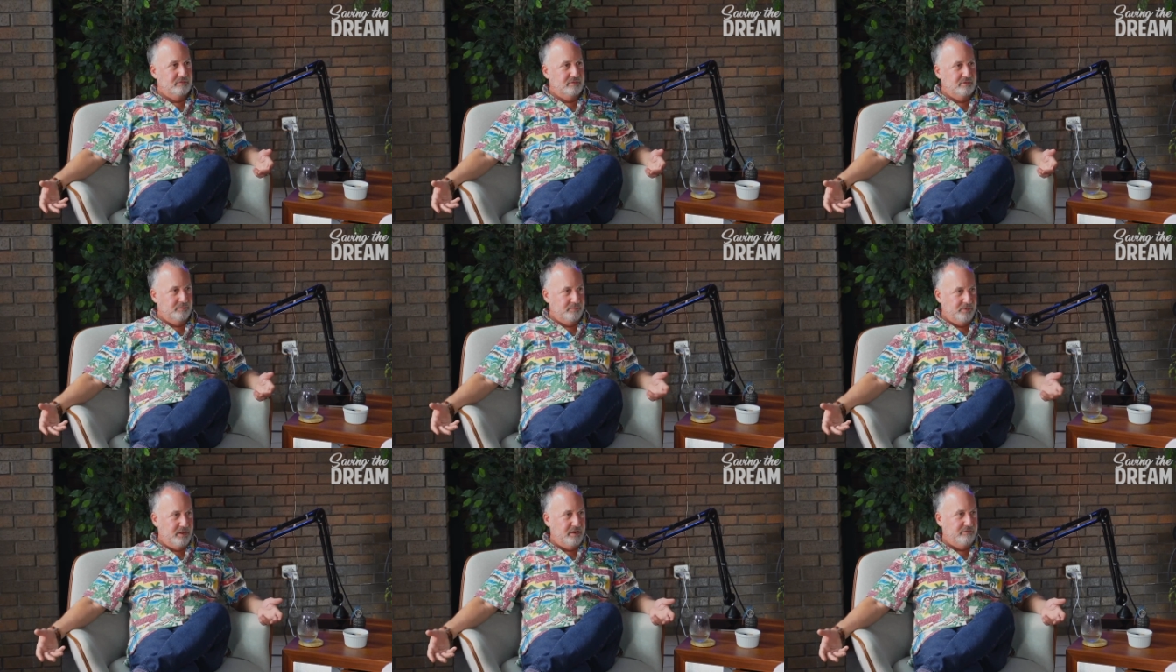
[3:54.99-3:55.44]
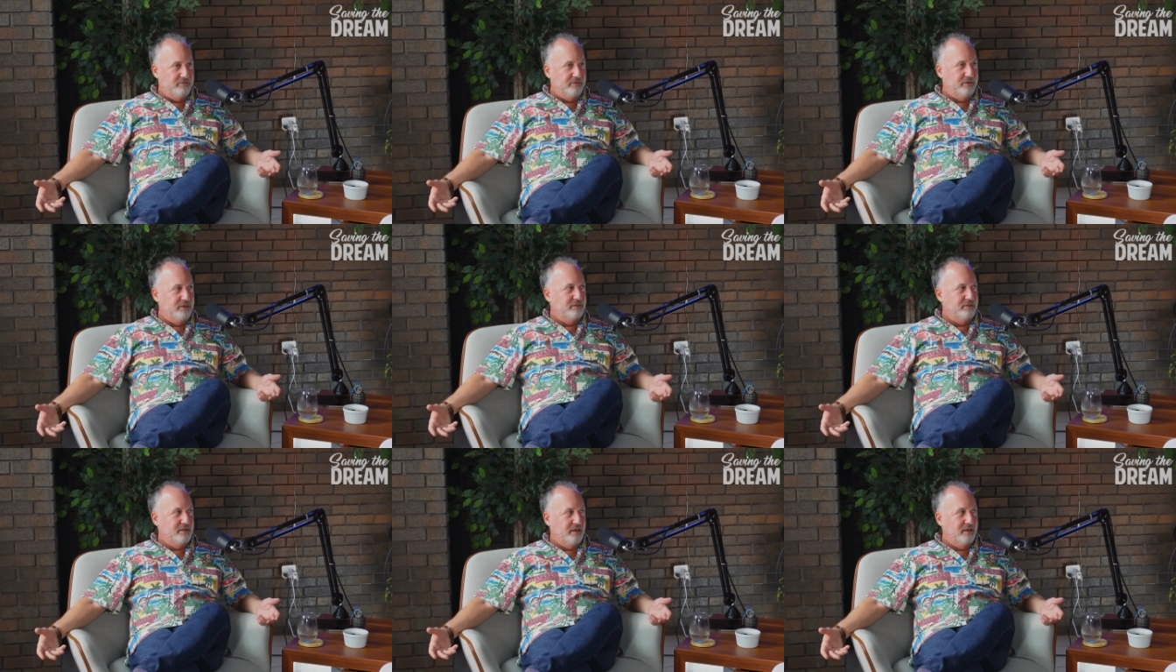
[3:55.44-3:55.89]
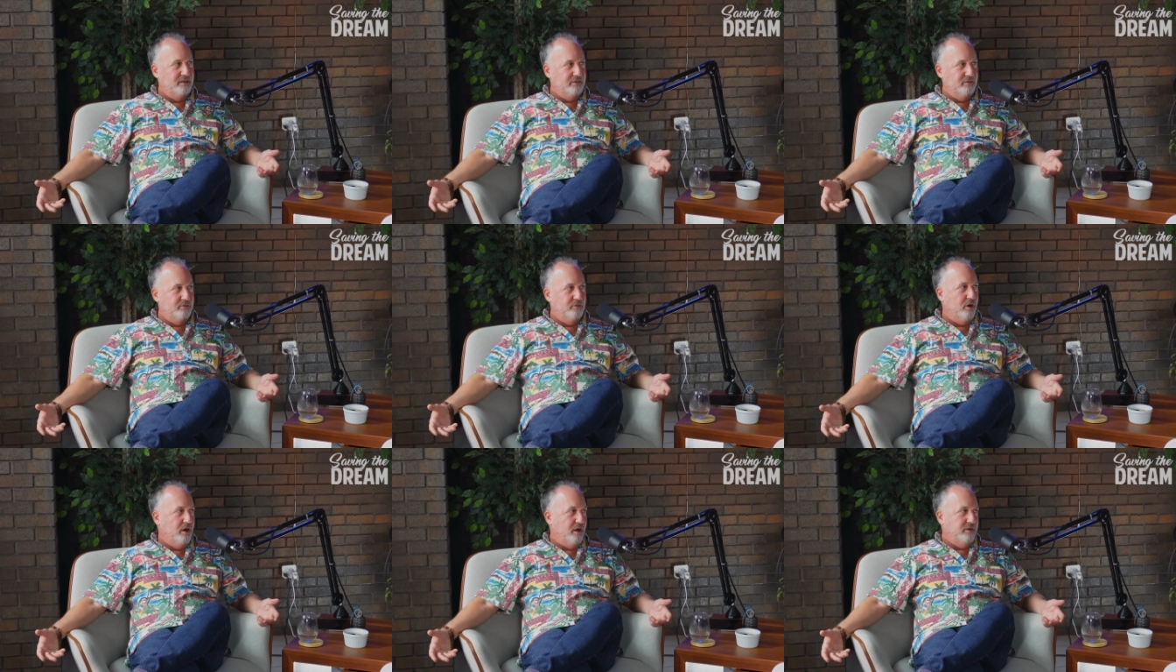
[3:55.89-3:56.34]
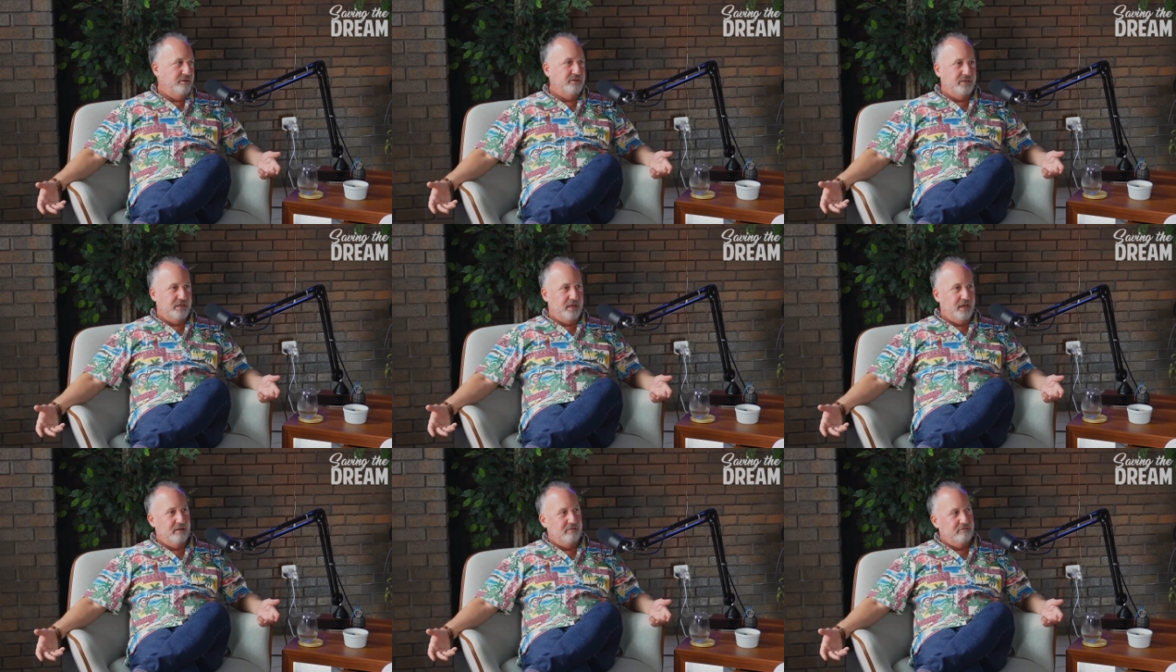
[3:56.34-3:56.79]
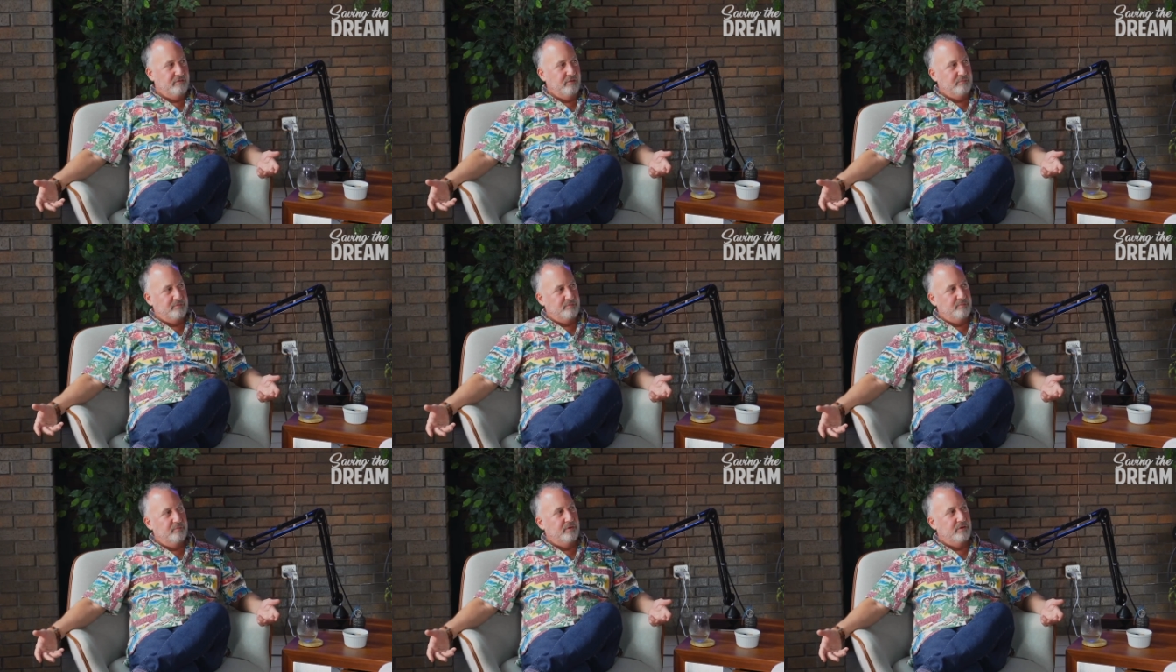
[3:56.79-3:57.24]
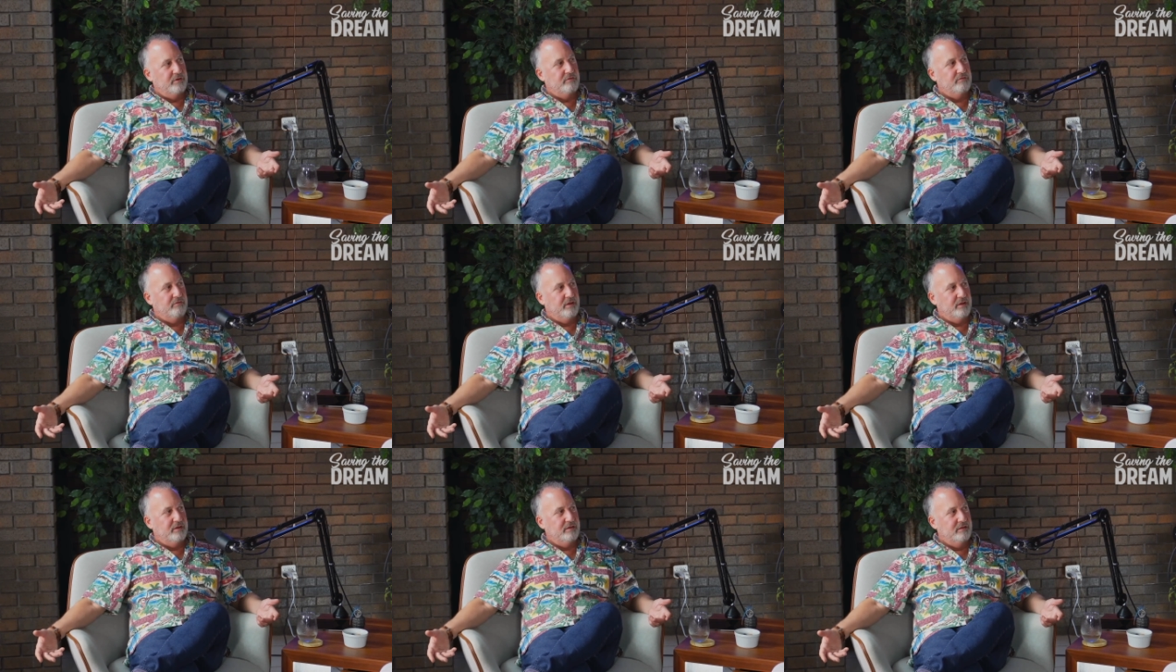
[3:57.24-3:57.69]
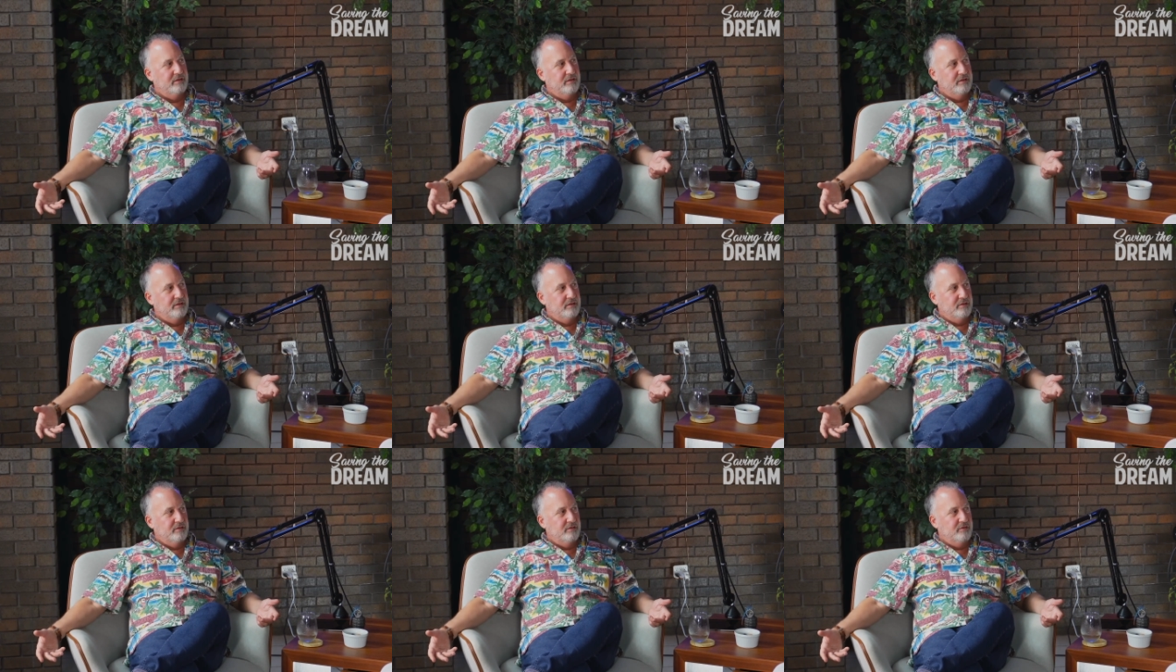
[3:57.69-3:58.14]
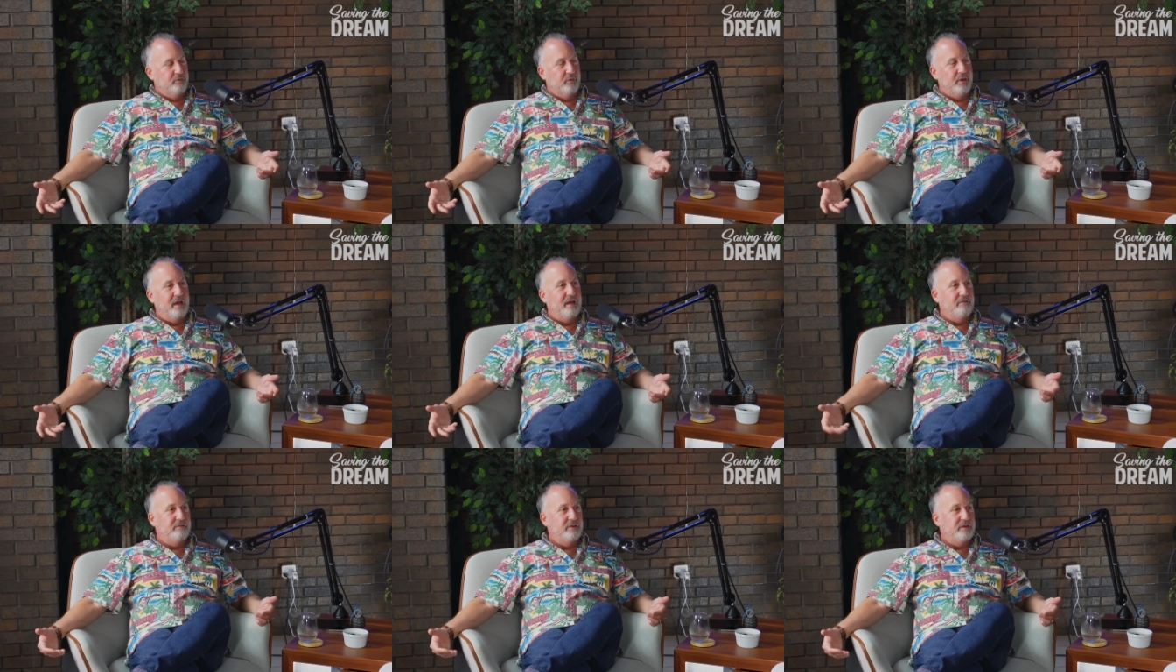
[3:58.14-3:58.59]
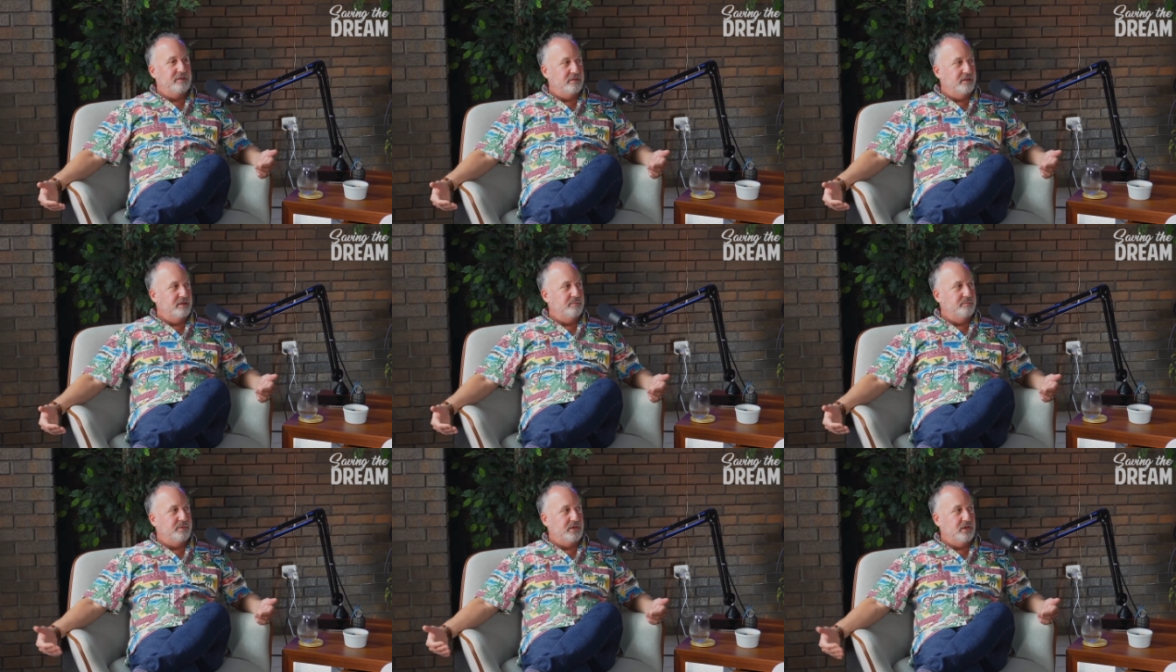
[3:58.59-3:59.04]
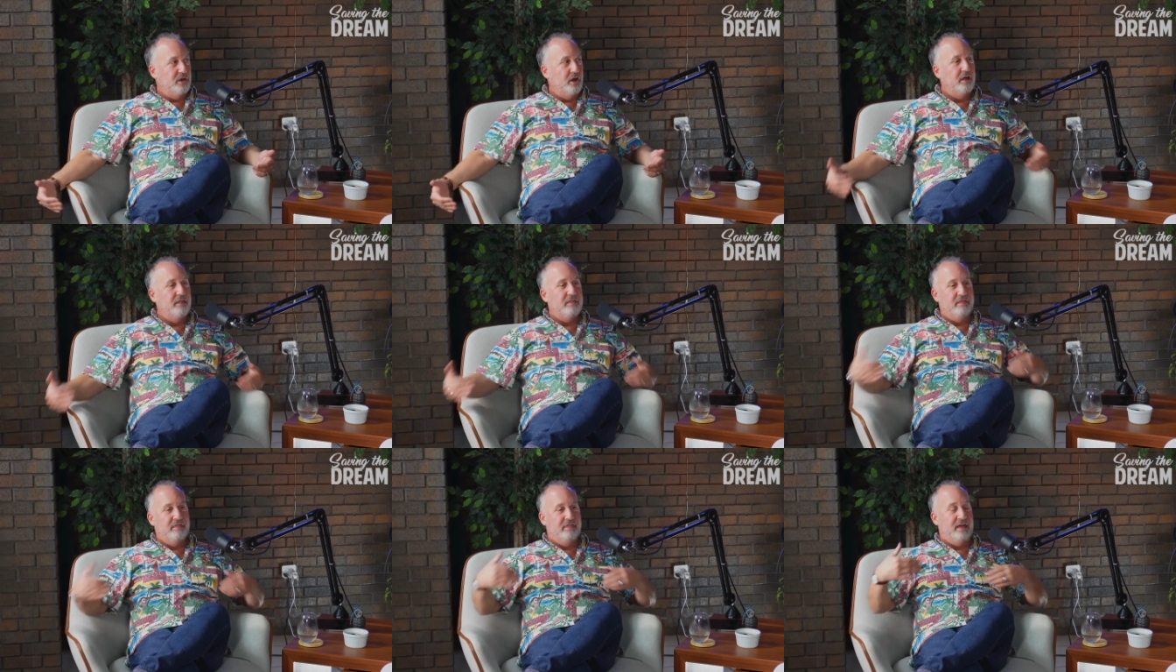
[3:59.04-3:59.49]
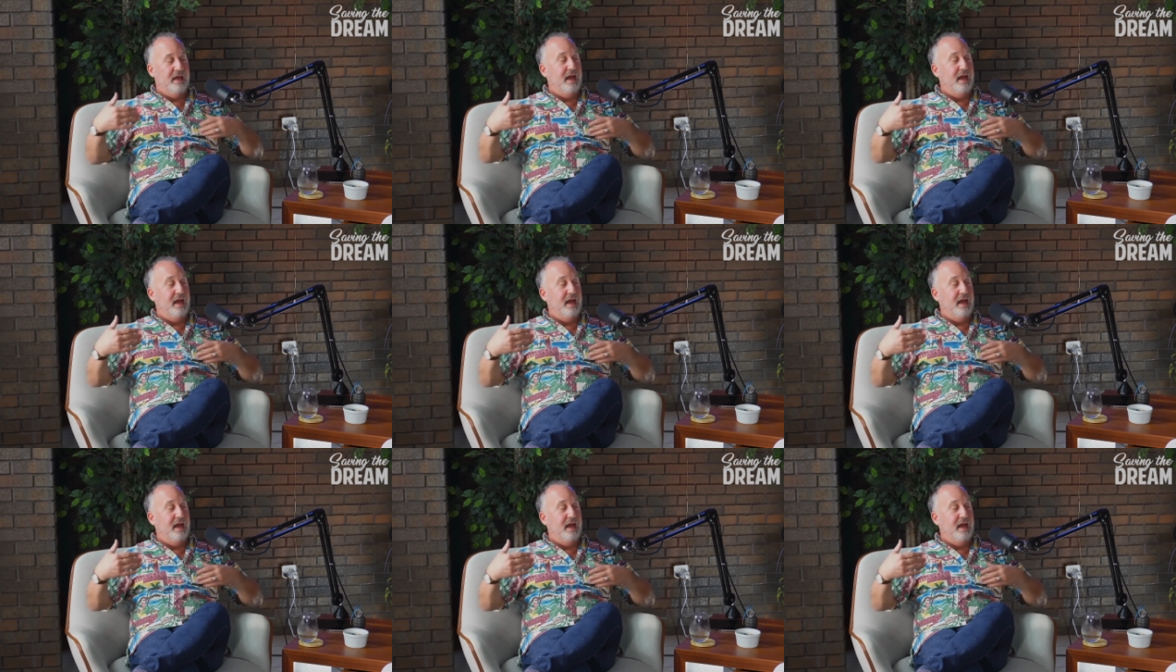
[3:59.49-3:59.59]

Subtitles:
the benefit that you ought to get from sports, right? So everything beyond